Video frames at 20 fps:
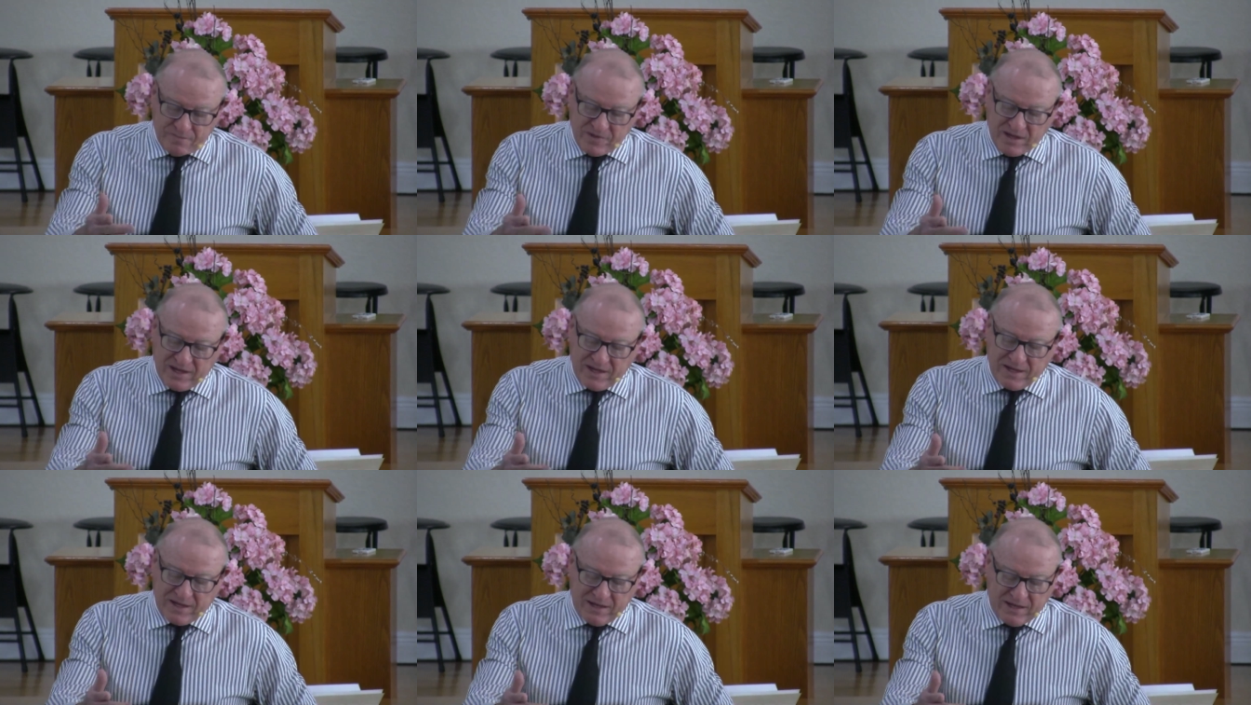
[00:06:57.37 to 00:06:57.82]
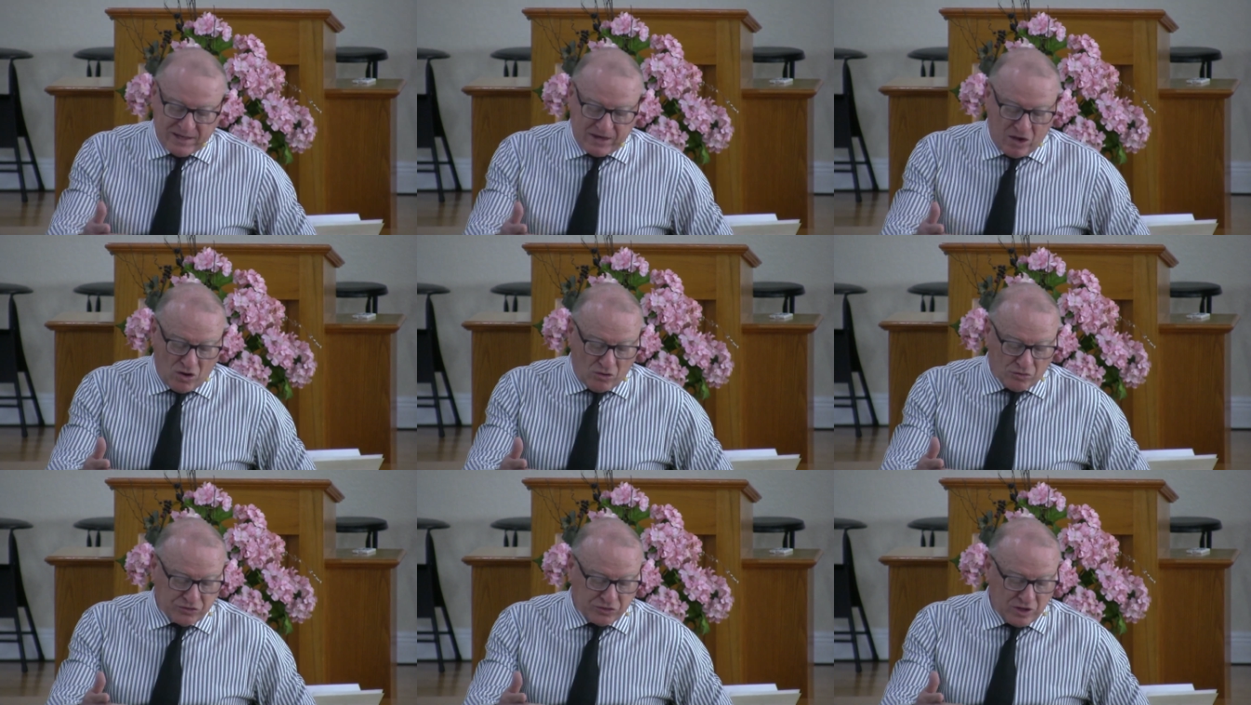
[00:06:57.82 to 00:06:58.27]
it, it
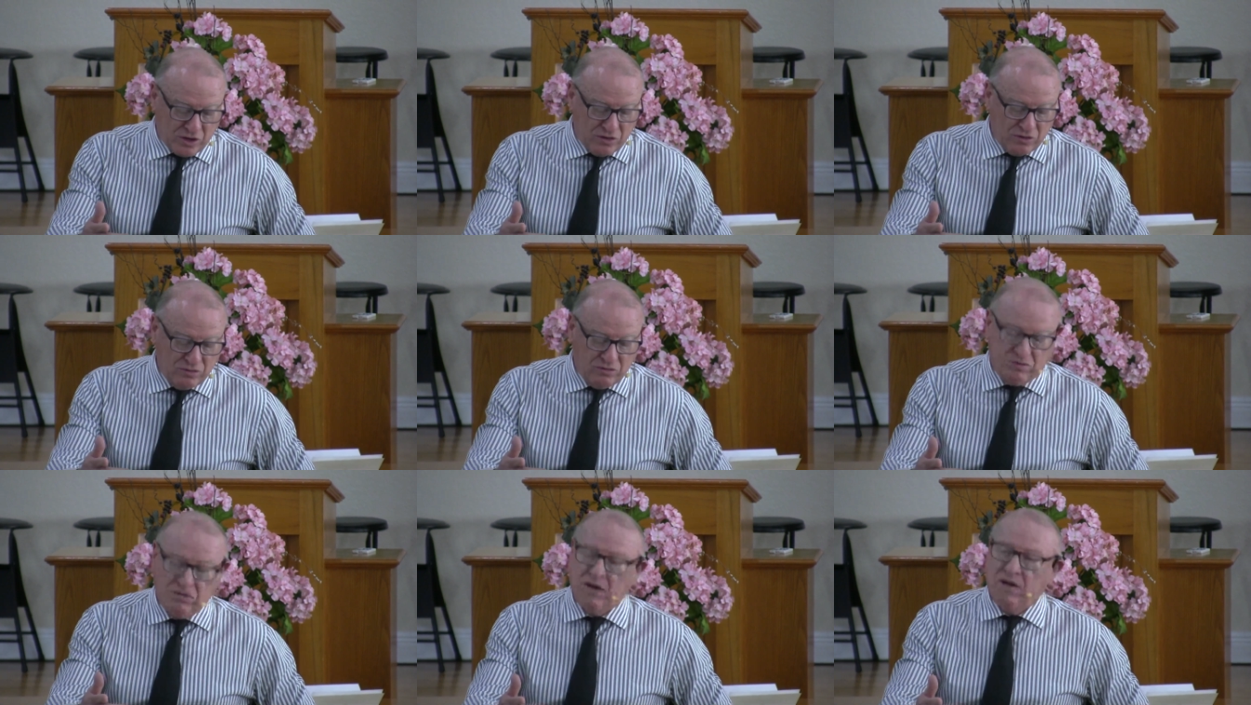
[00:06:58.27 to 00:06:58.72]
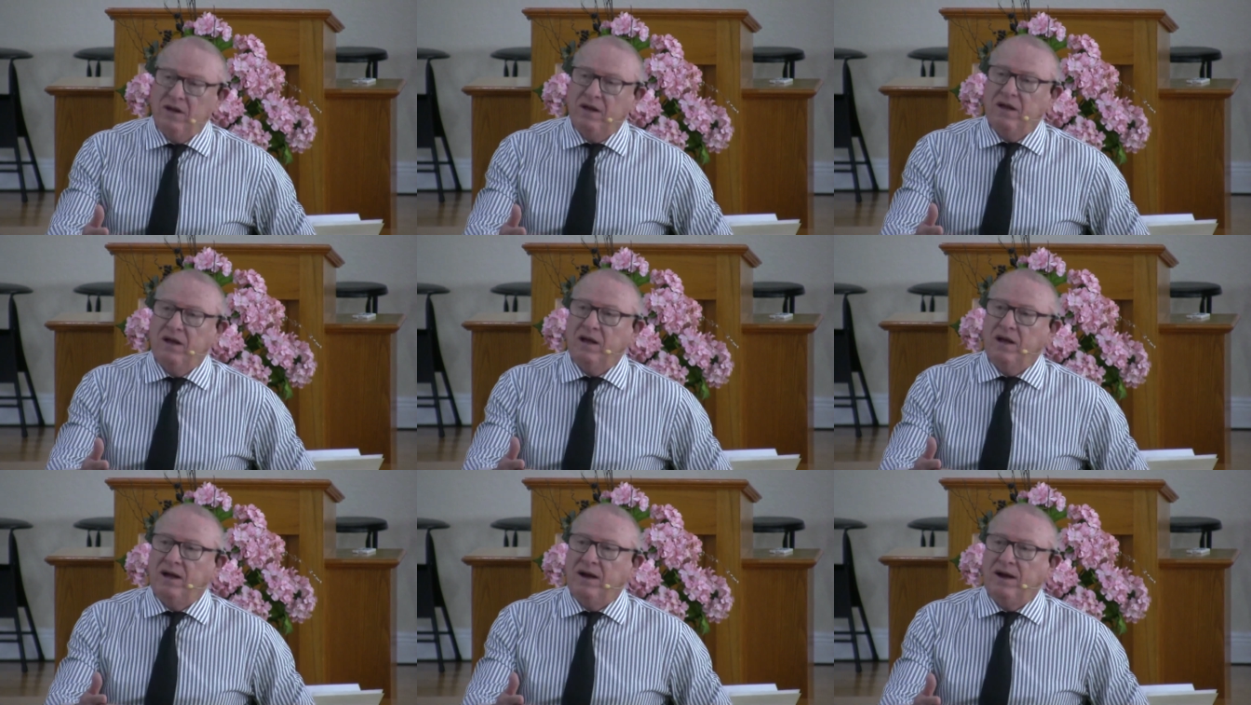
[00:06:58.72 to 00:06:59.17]
also,
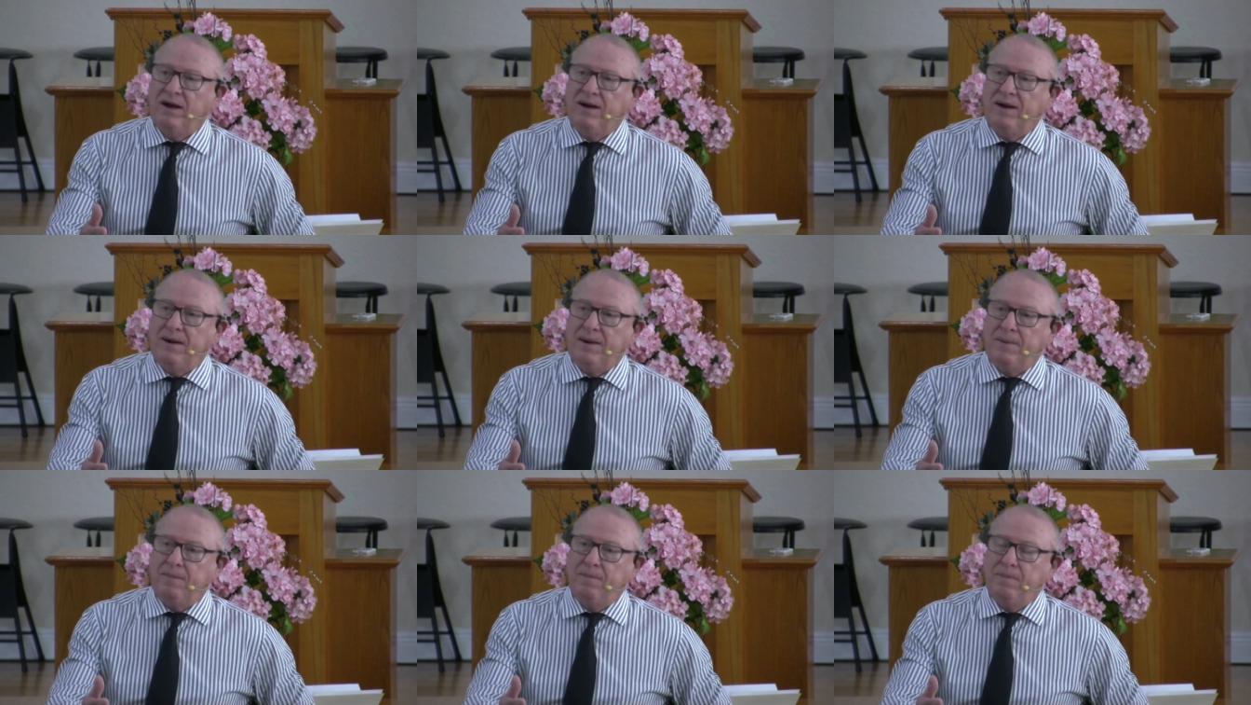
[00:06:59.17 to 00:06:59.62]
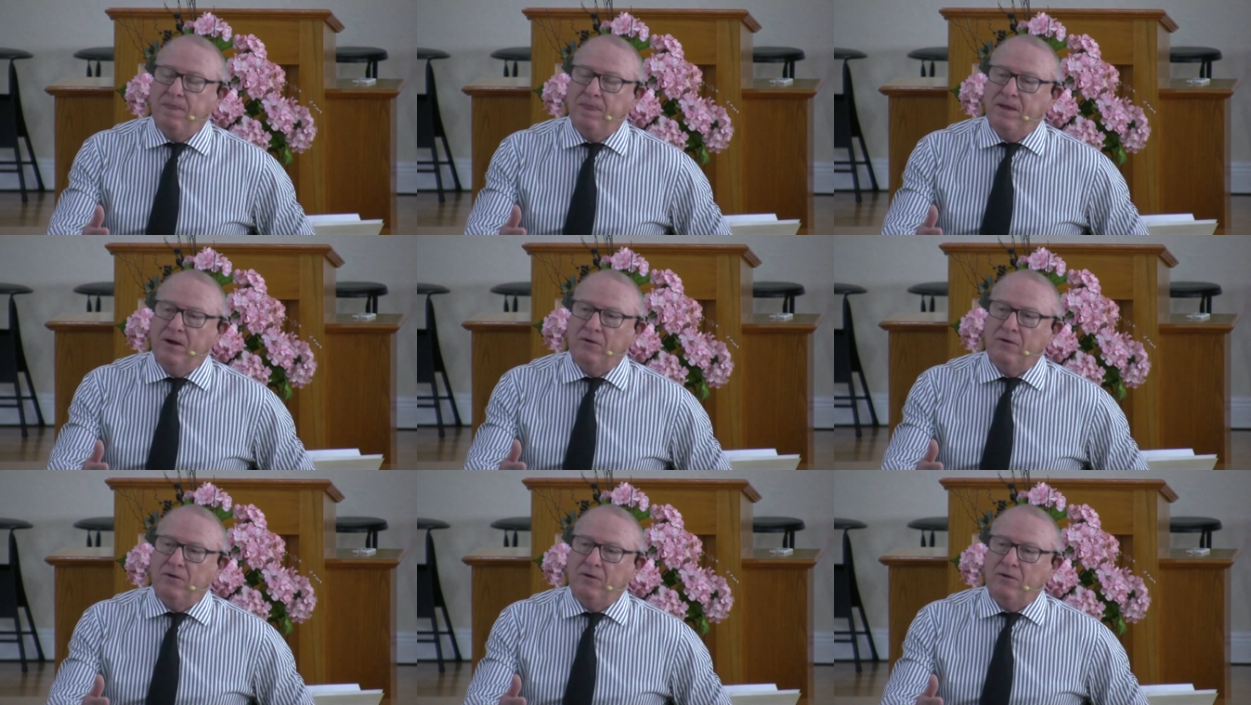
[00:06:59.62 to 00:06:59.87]
uh, there,